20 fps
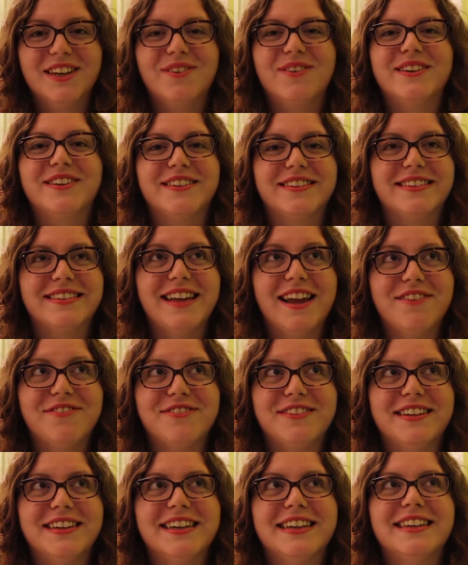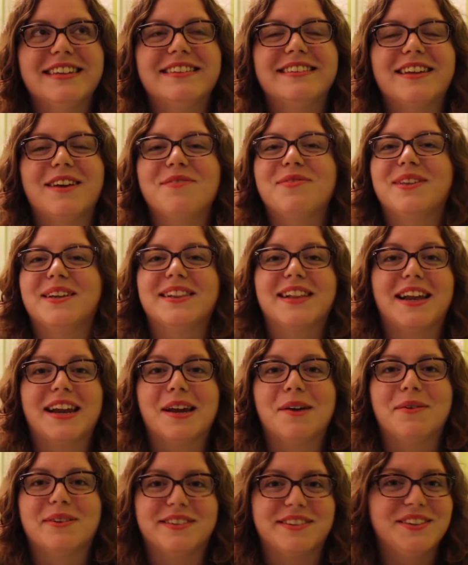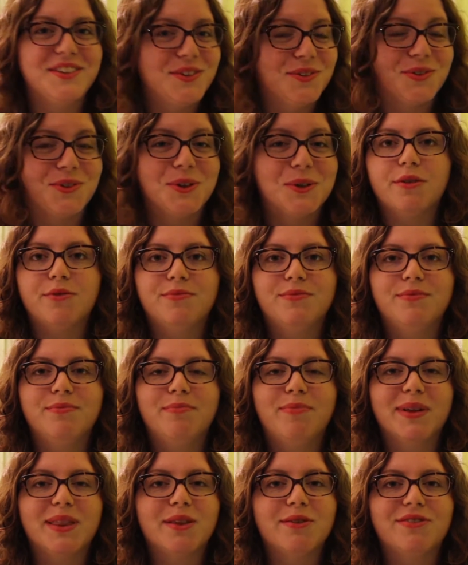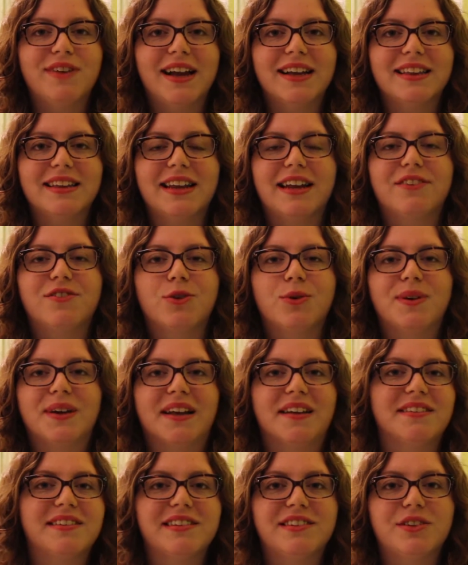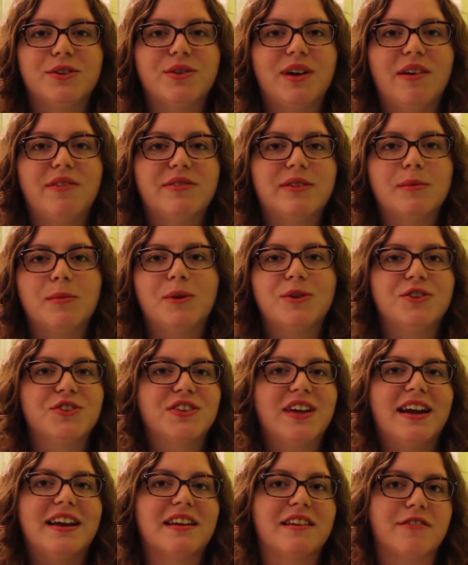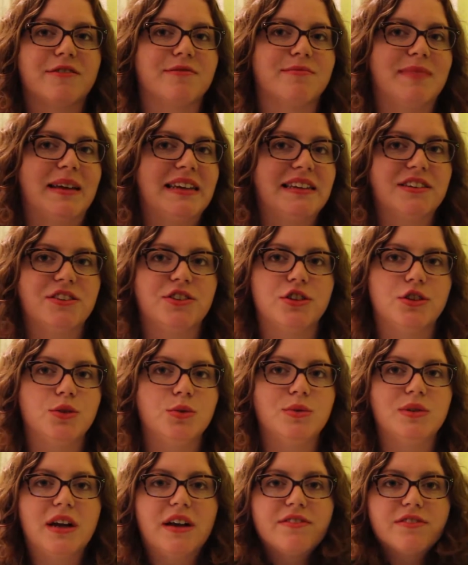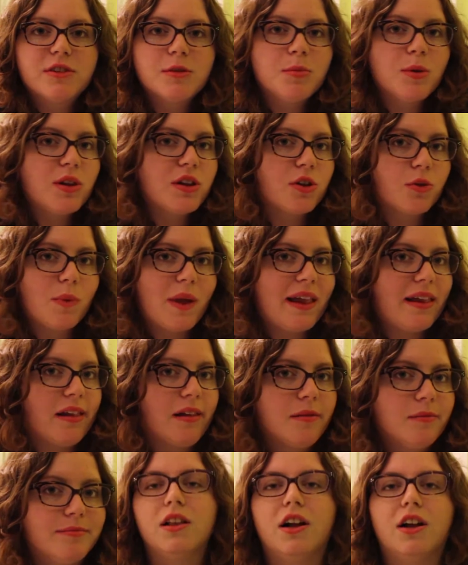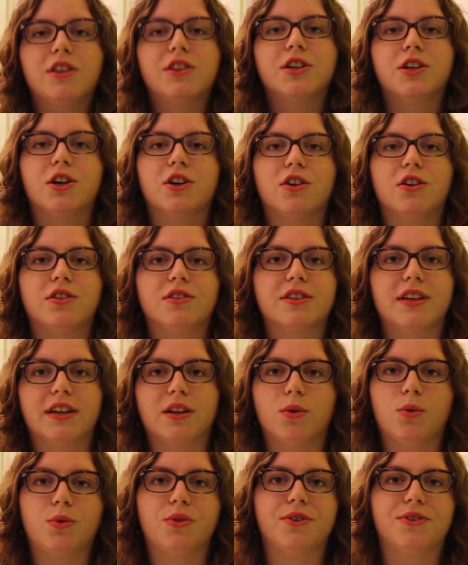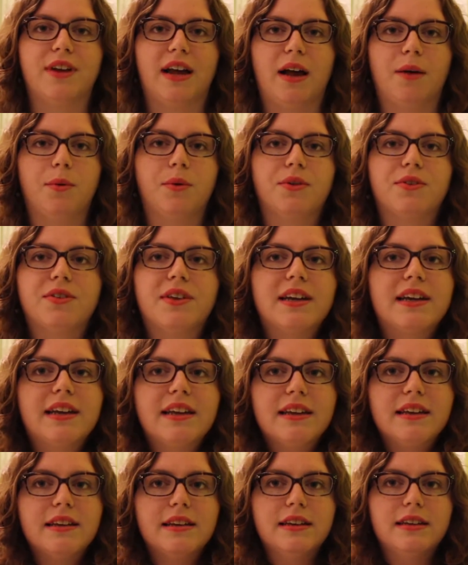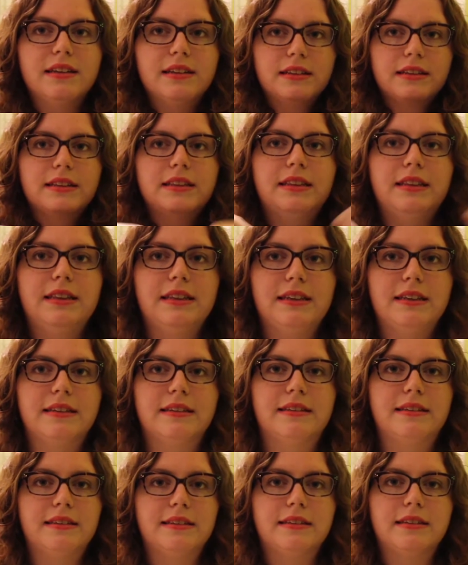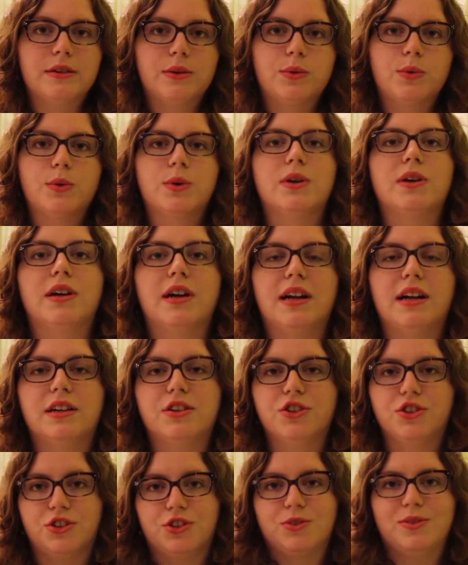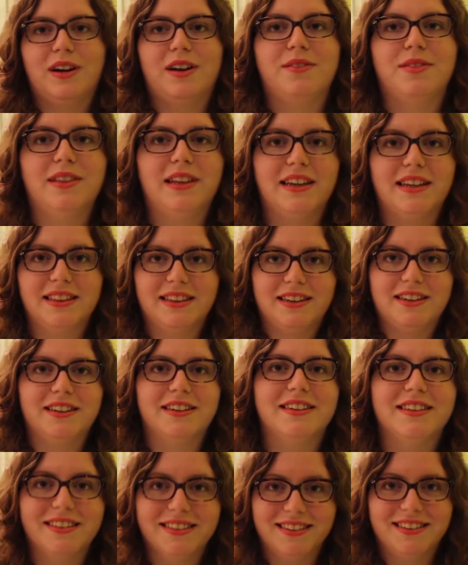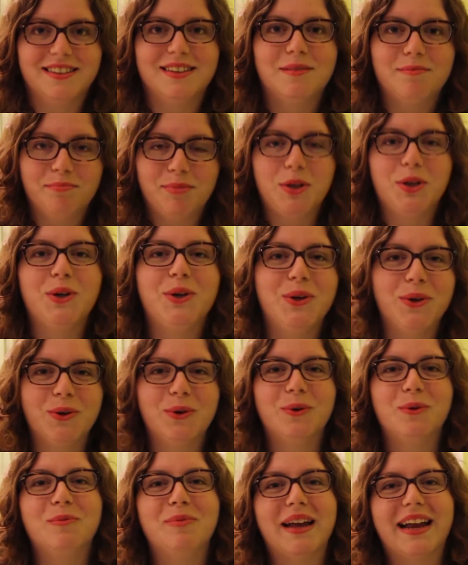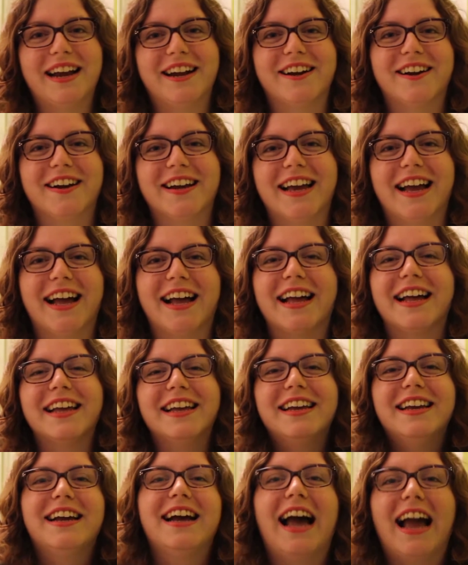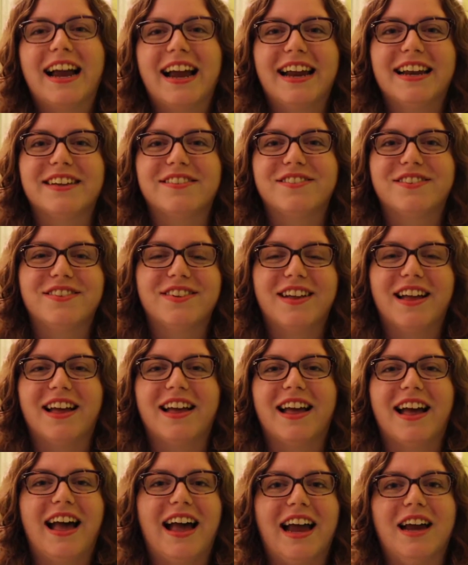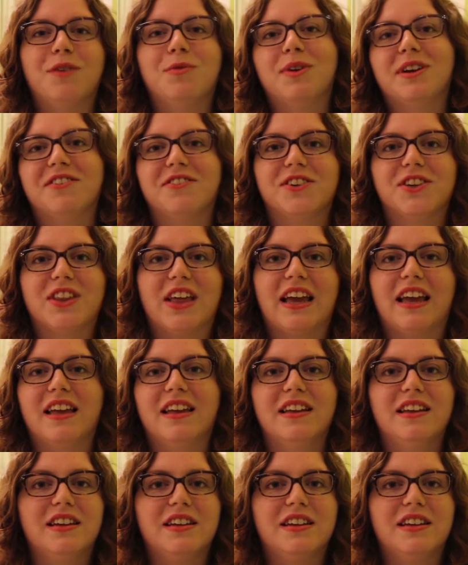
Which is definitely something that I wasn't used to. But the fact that everyone else is so comfortable just kind of makes you comfortable as well. A lot of the girls kind of hold their towels like this, or just around like their pube area, kind of hide whatever they